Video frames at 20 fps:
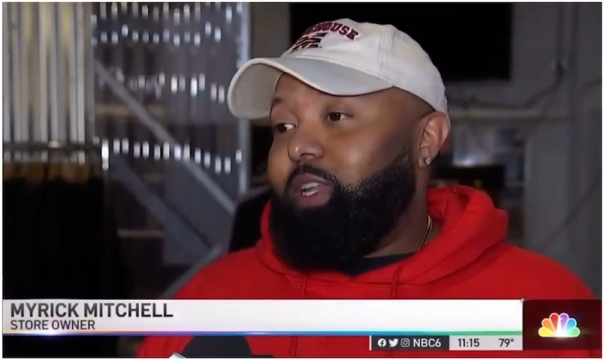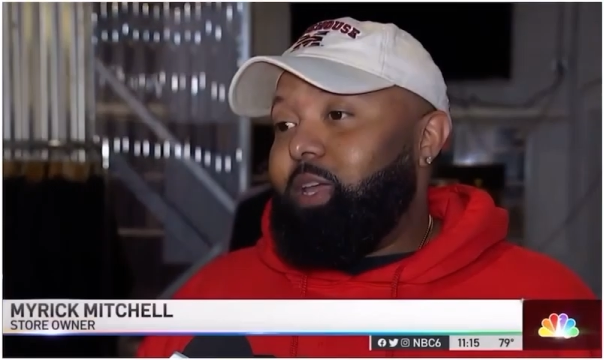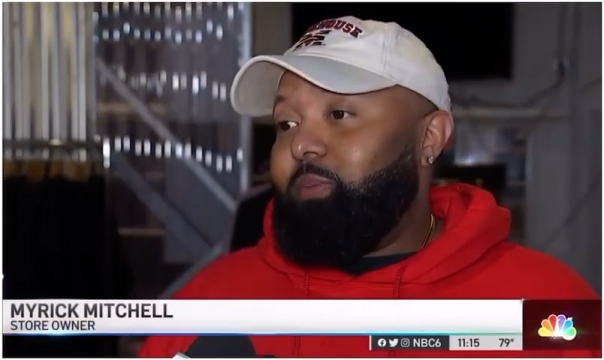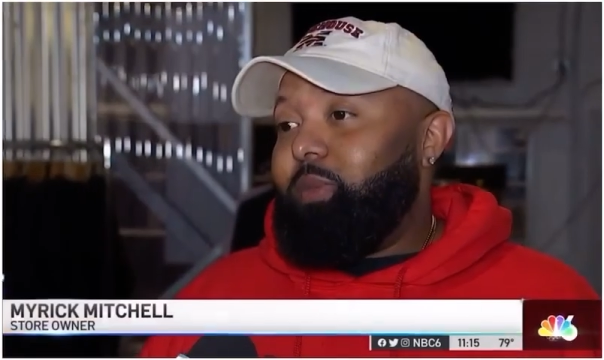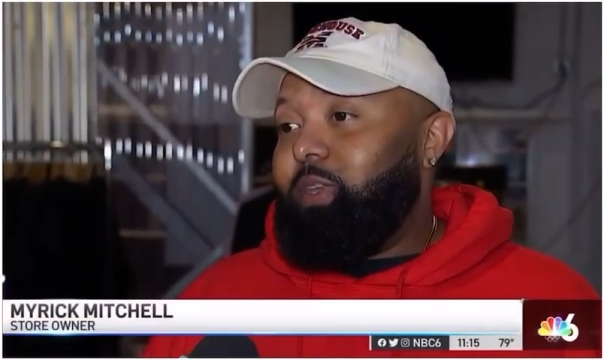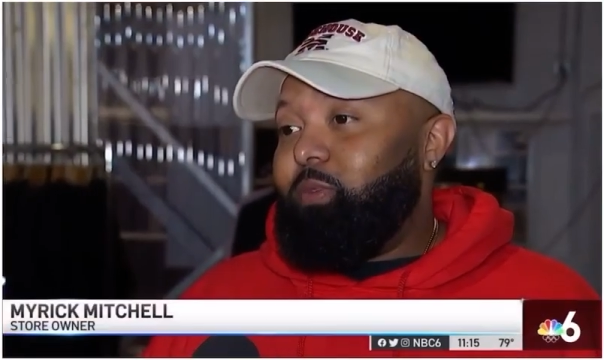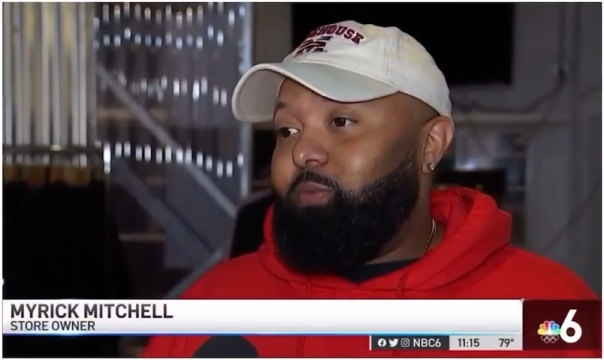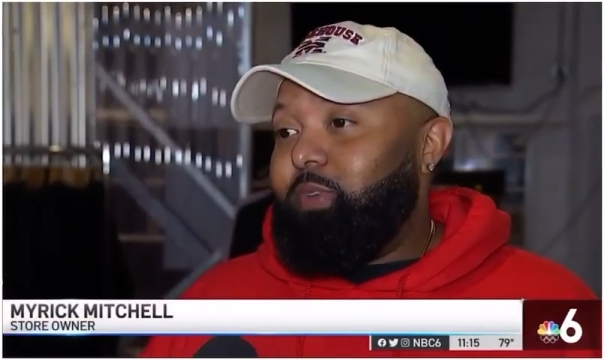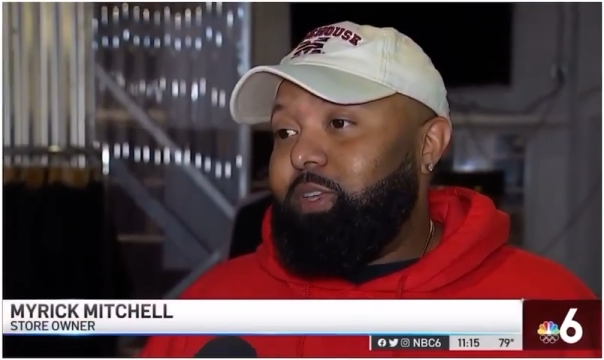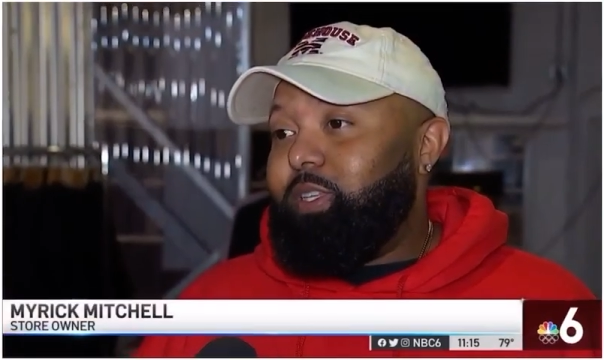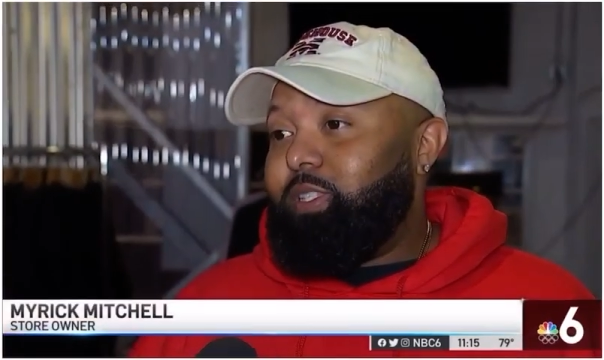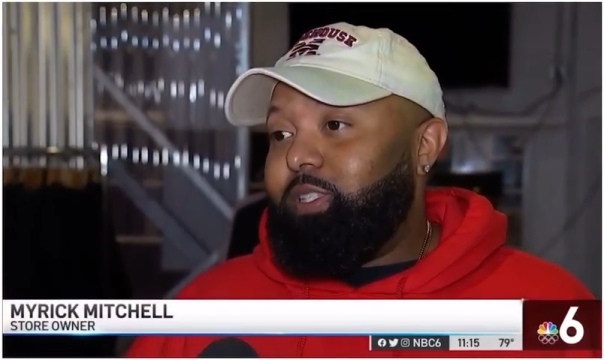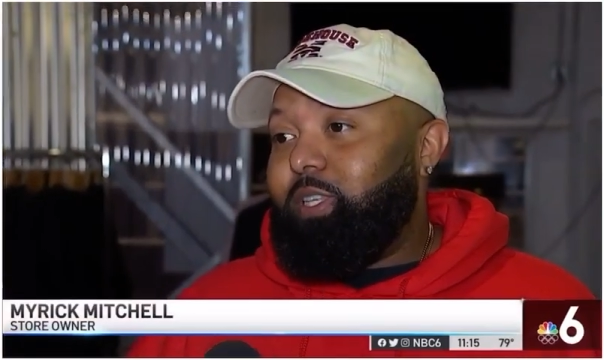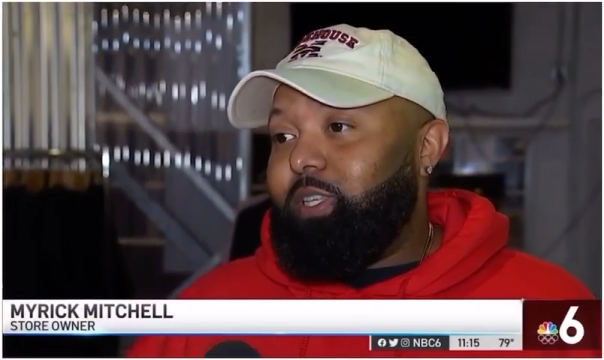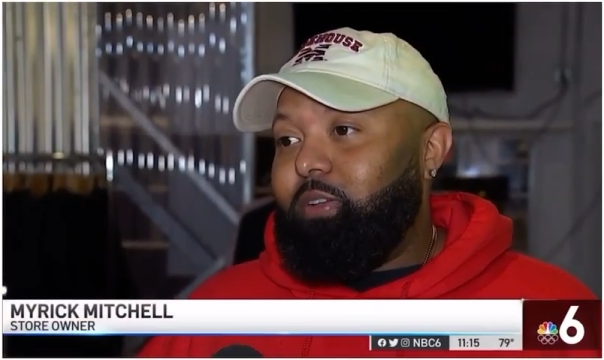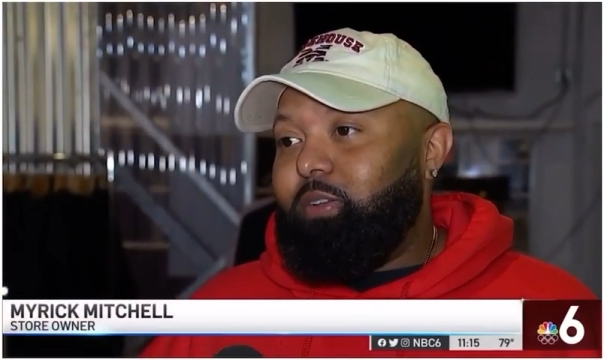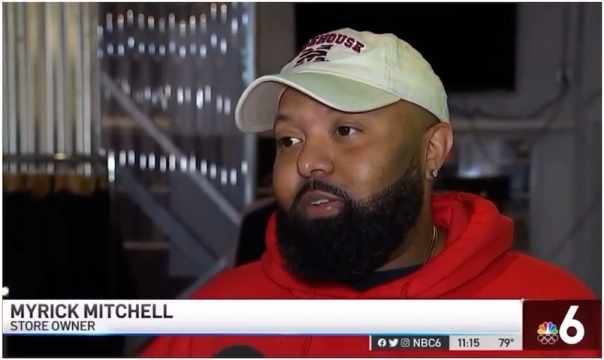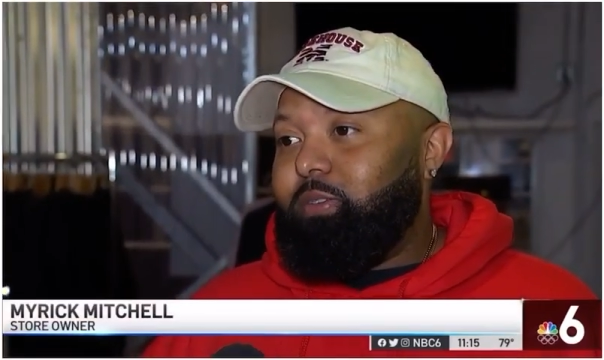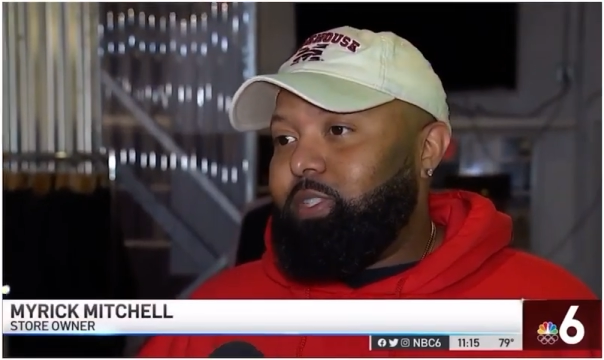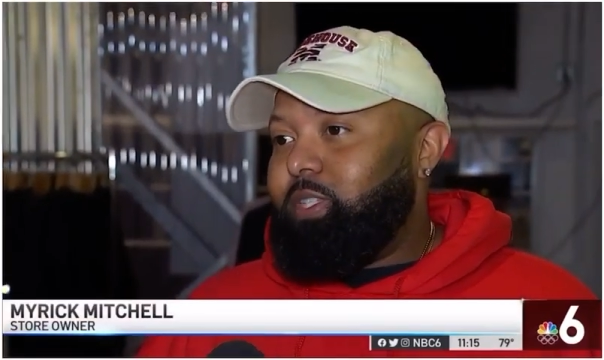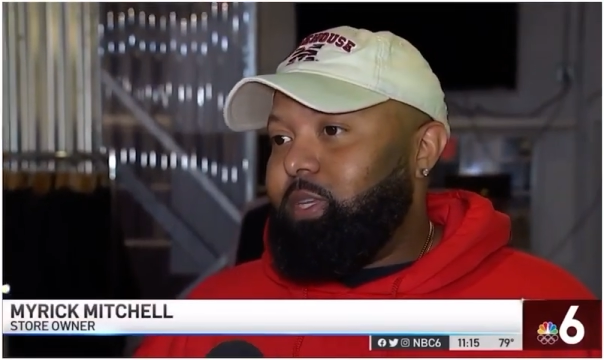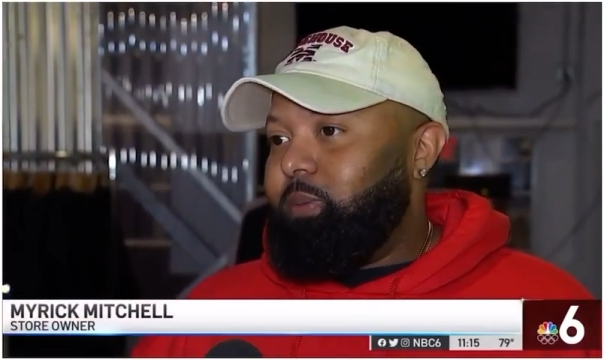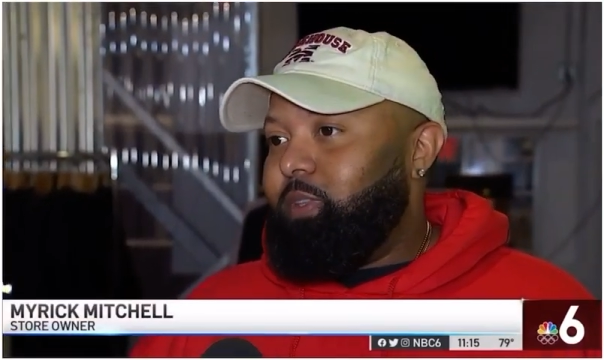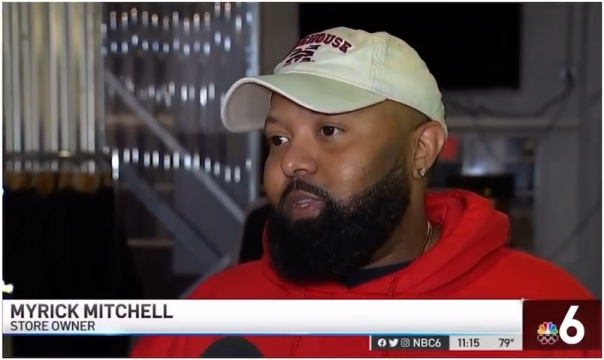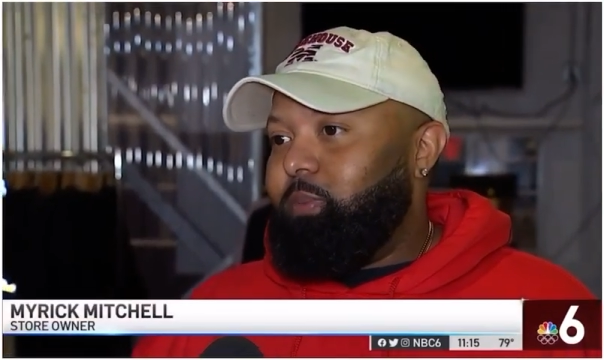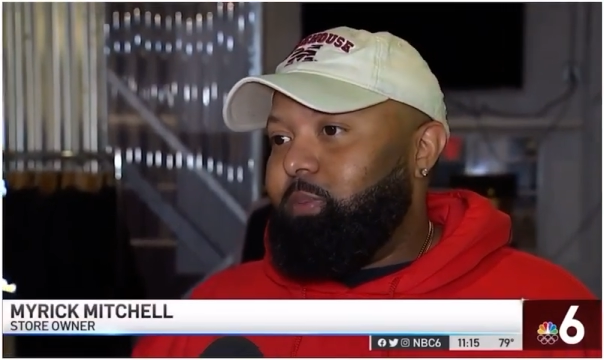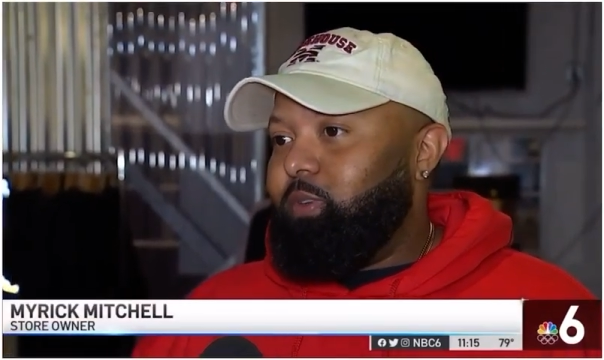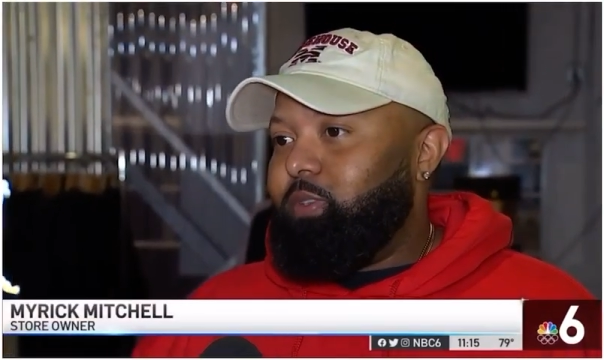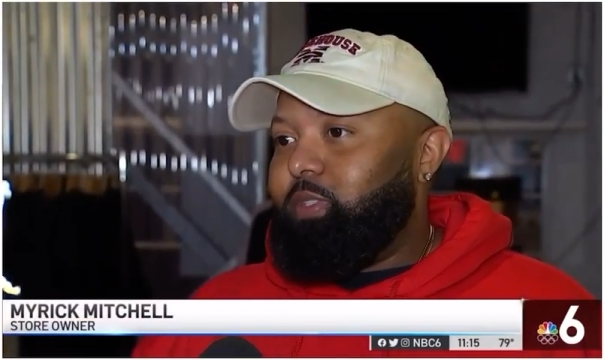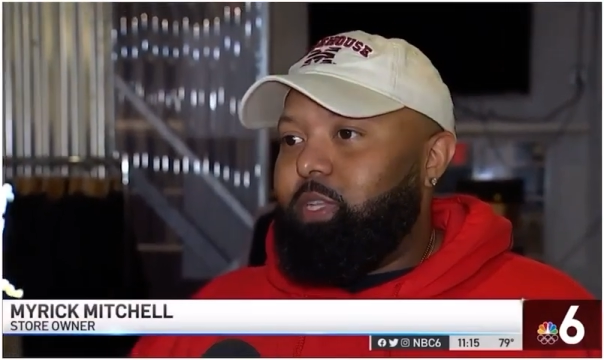mean, we sell some of
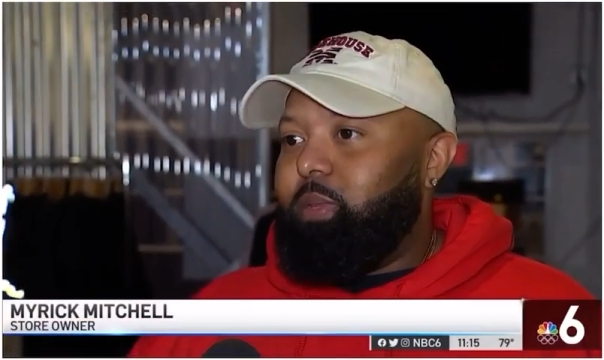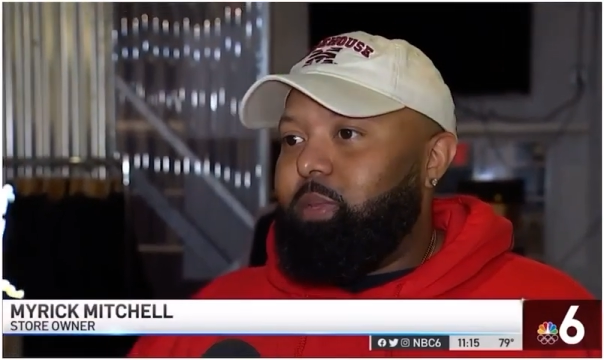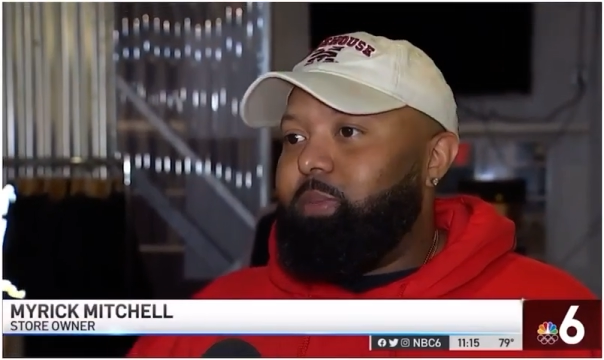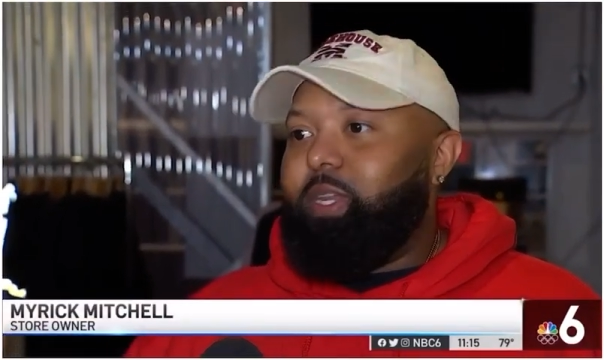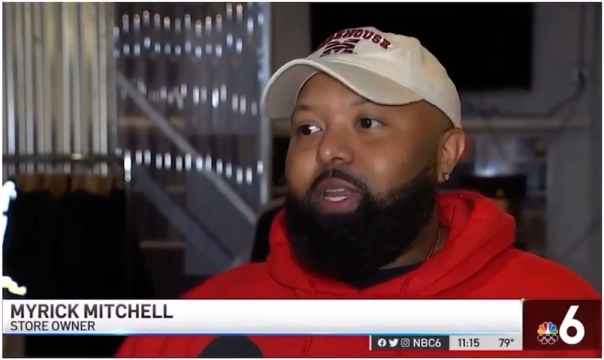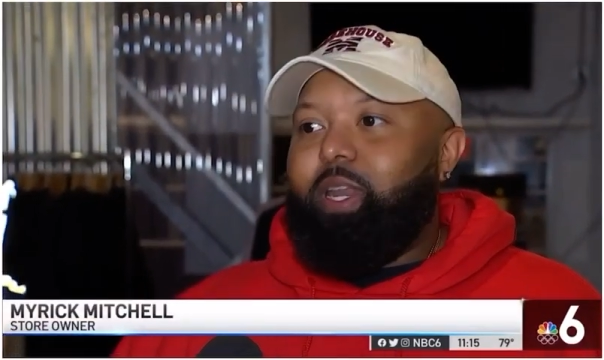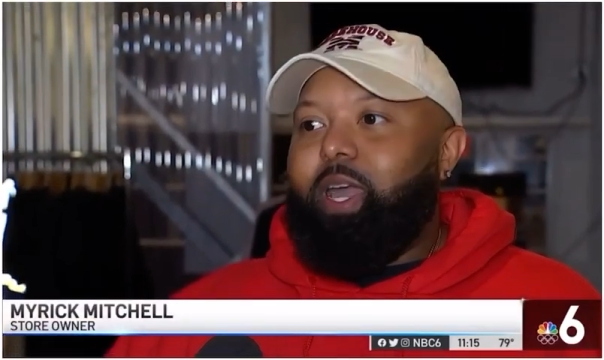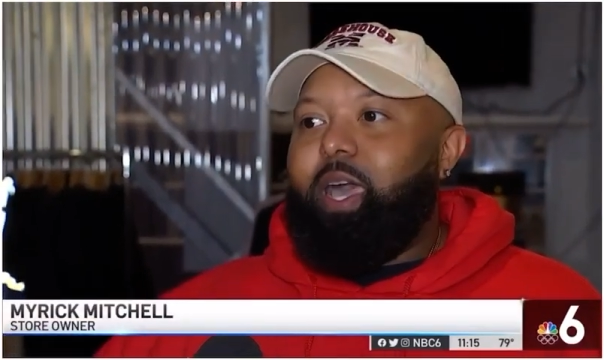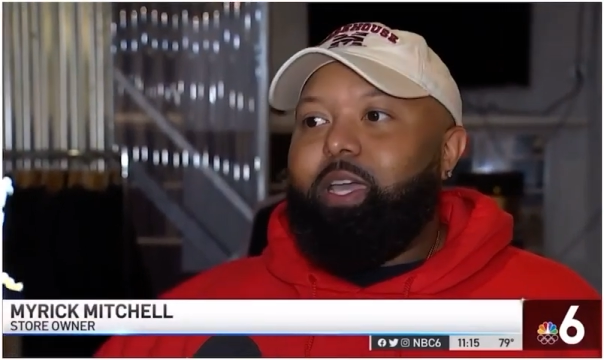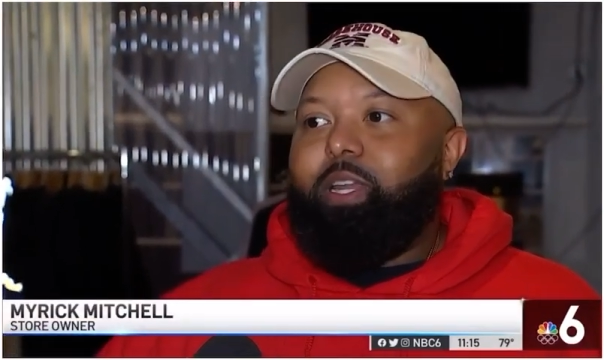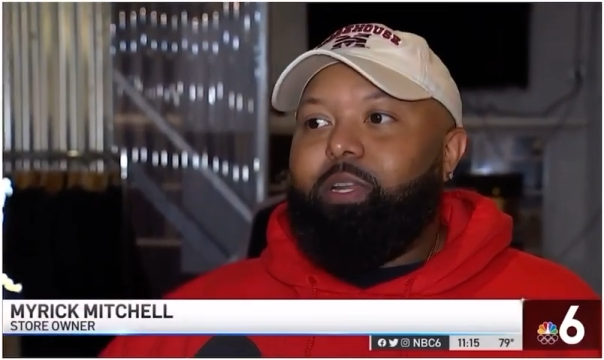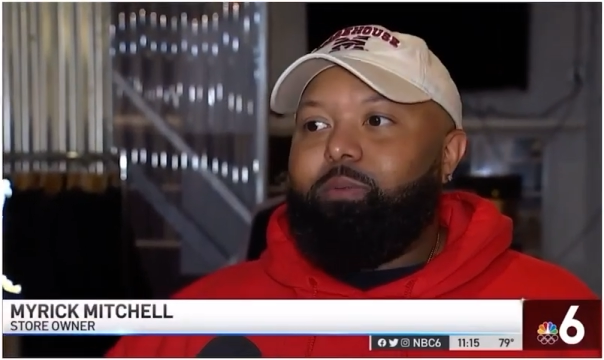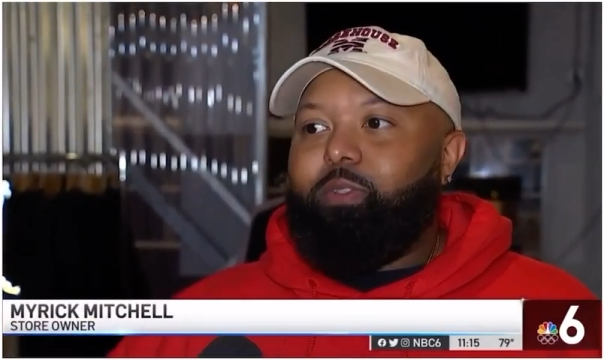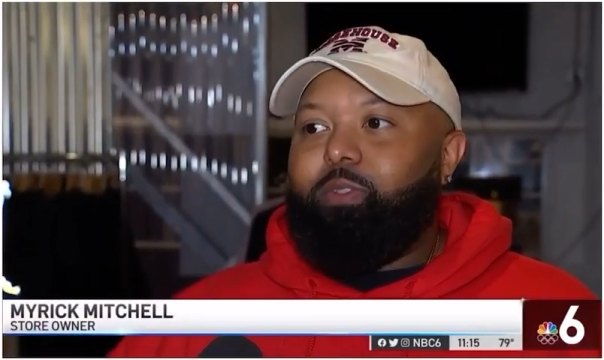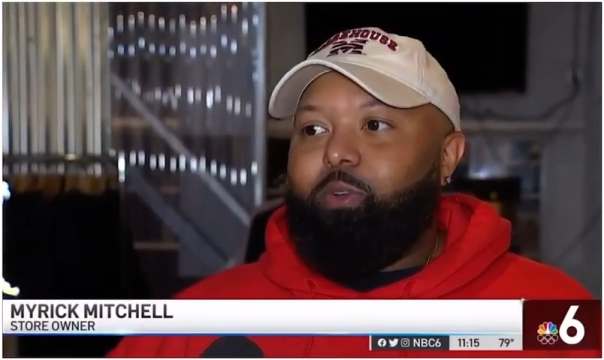the most limited items